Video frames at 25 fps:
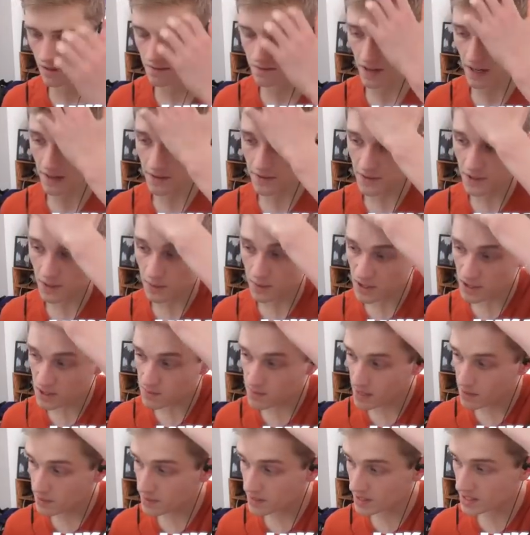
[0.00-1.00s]
Five kilometers
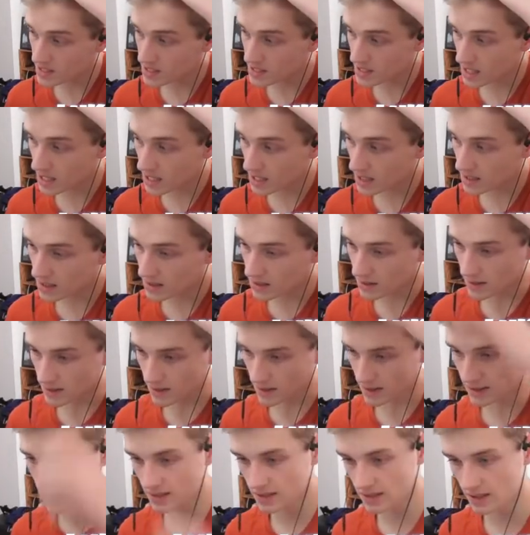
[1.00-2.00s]
maybe, is that?
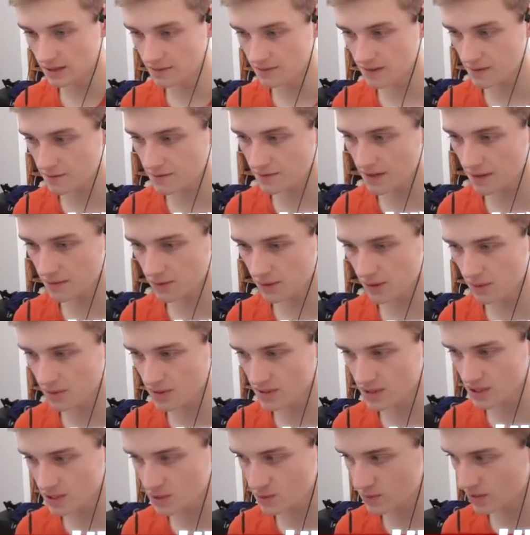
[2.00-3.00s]
I think five
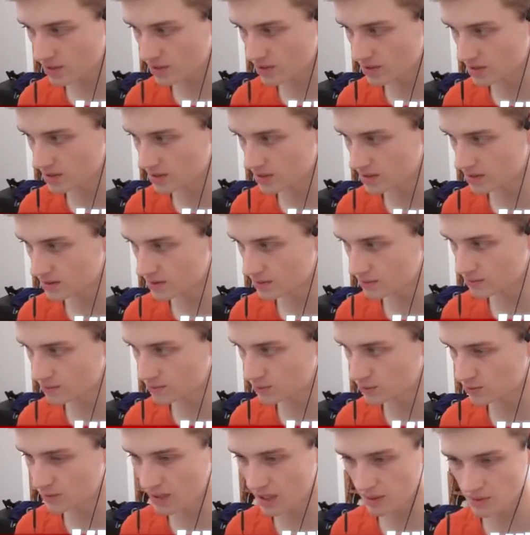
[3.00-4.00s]
kilometers is where it
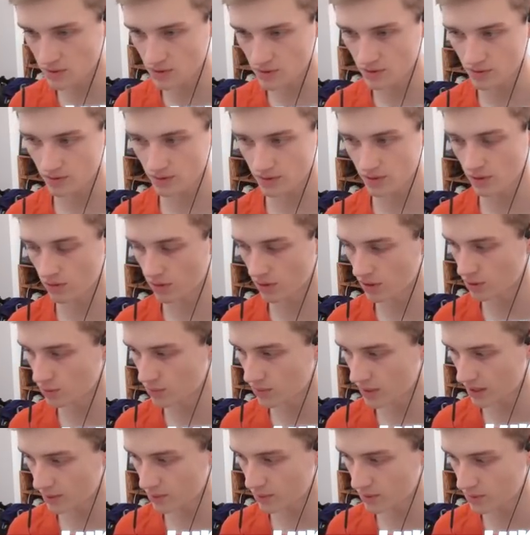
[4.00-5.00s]
will be able to go all the
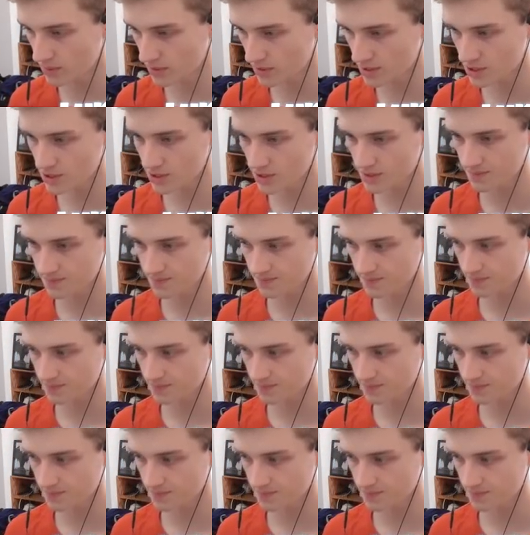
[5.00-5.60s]
way pretty much.